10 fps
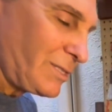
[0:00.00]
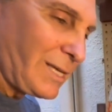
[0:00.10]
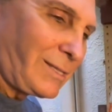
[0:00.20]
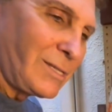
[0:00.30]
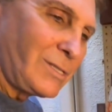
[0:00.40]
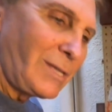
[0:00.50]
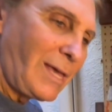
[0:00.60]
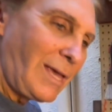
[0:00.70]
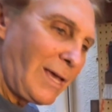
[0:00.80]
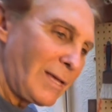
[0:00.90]
that doesn't
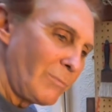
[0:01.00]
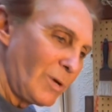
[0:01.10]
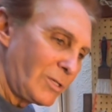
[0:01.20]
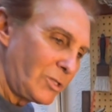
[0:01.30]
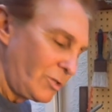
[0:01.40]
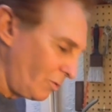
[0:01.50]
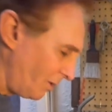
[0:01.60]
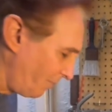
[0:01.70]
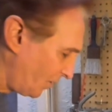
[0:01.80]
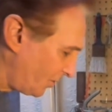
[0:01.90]
add much to it.
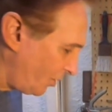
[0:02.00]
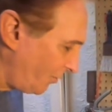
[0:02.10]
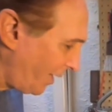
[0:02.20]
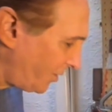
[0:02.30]
So that's